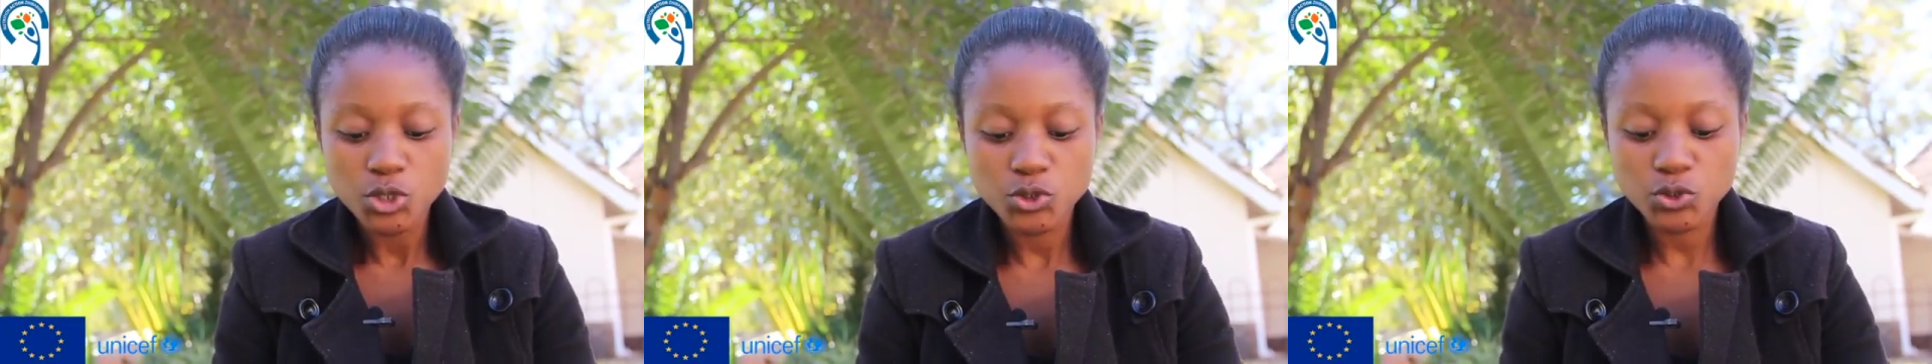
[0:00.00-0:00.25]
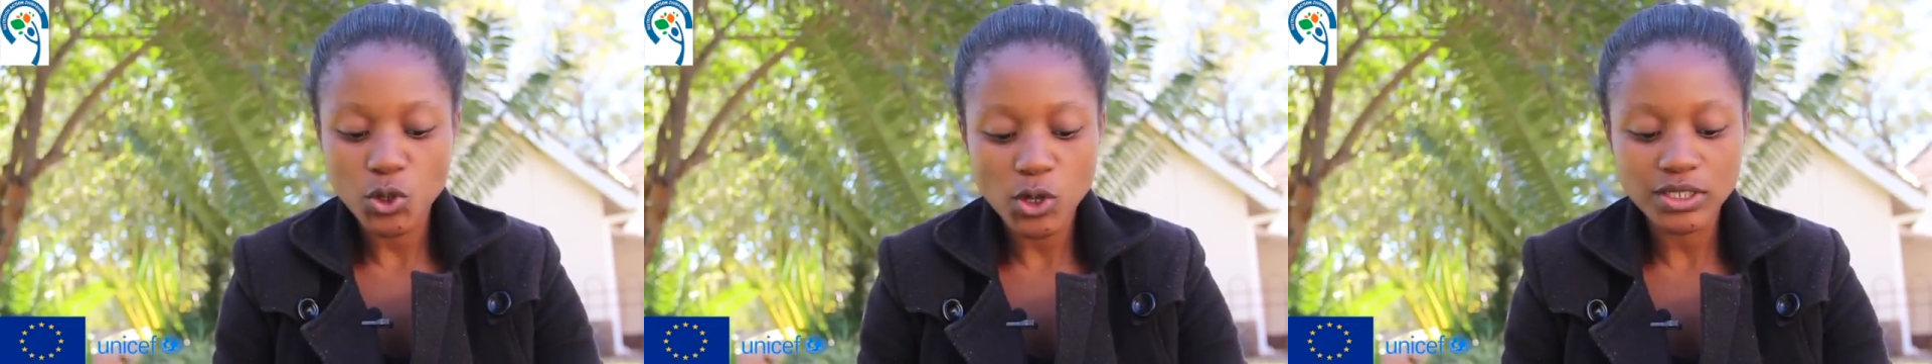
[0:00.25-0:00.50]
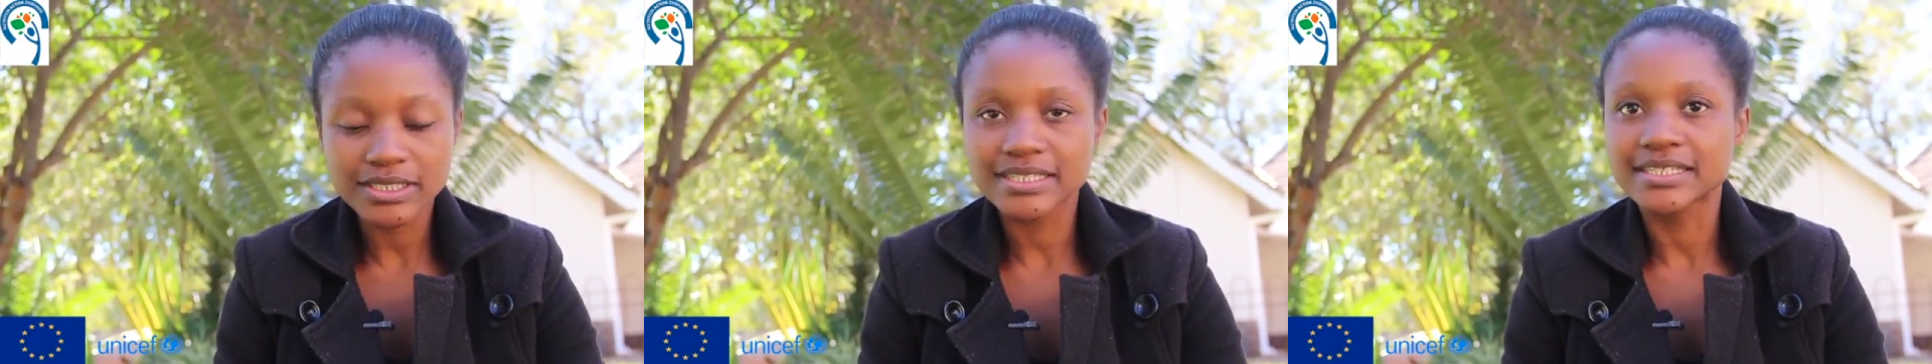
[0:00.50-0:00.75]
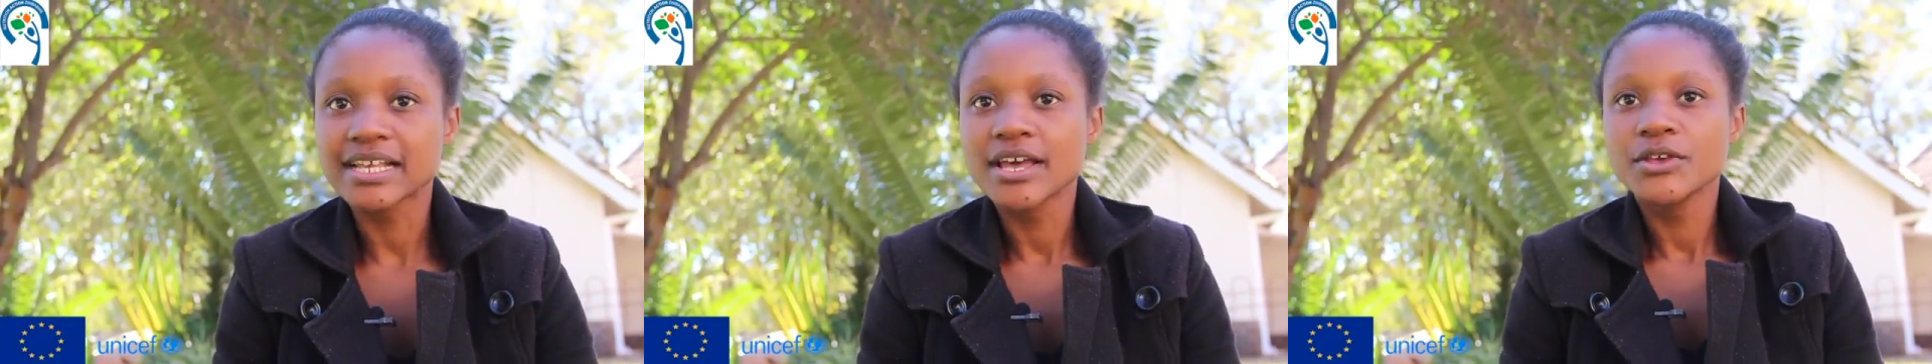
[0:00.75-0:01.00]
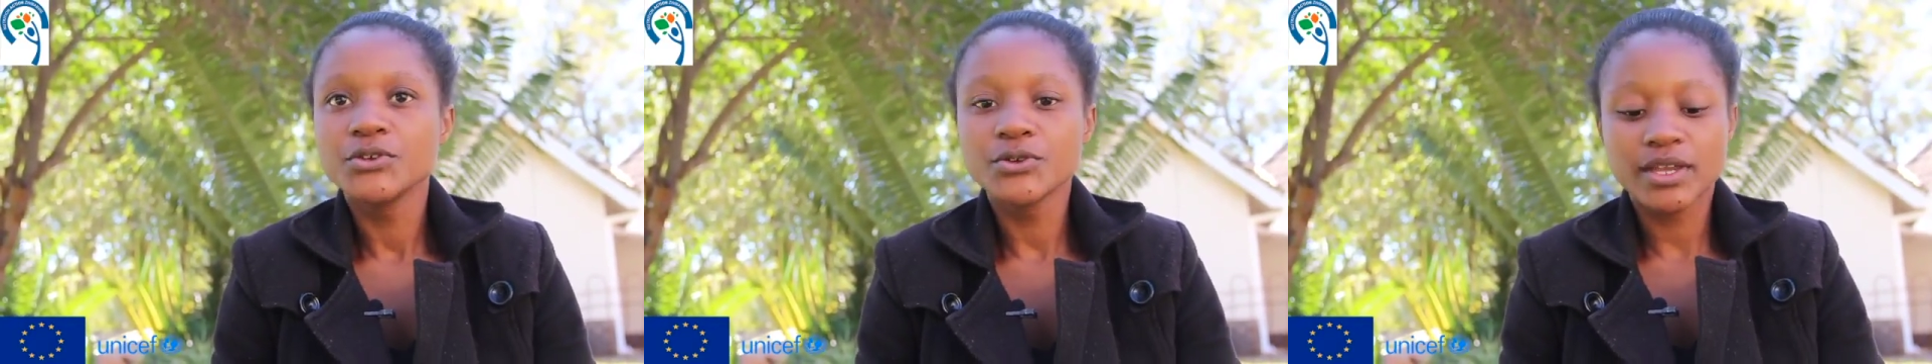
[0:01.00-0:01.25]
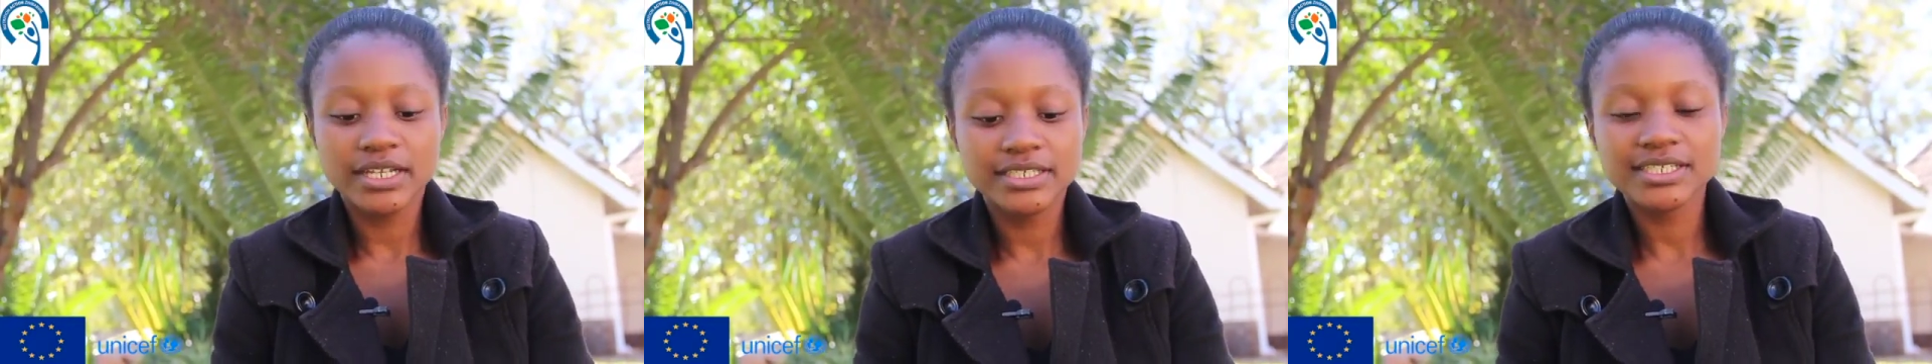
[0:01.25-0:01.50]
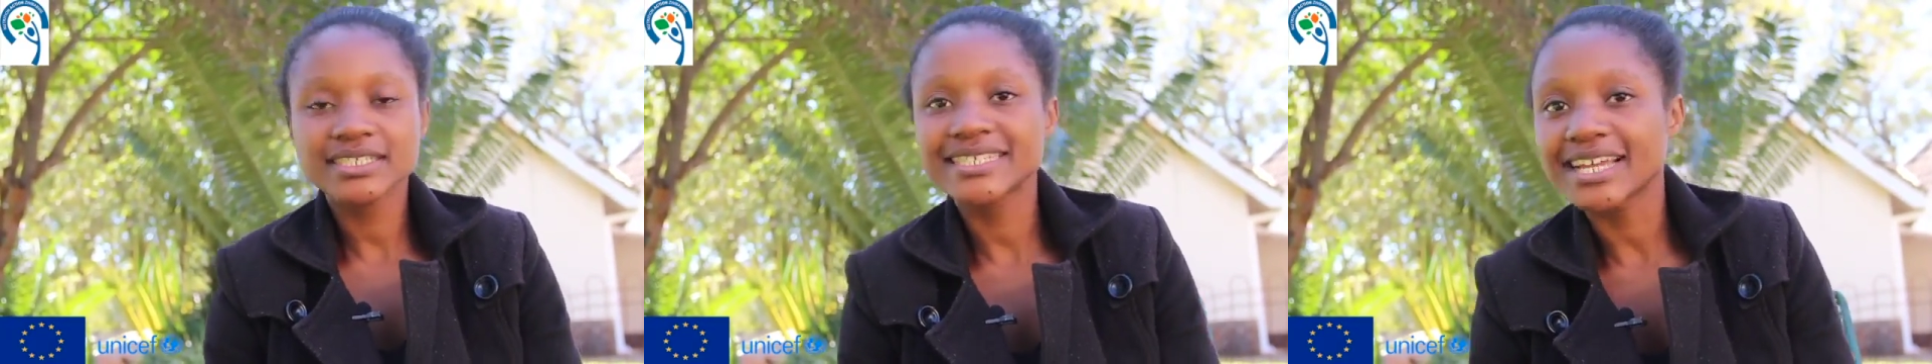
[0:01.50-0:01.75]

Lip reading: Sores, you can just